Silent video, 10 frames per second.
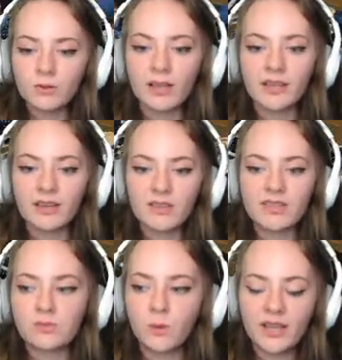like
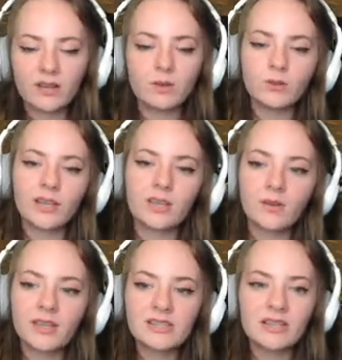this weird, or like
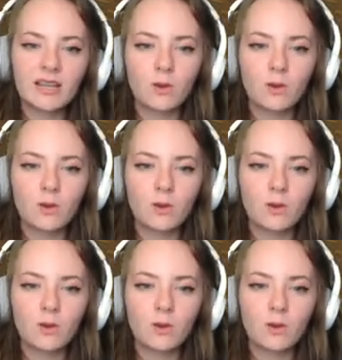going into like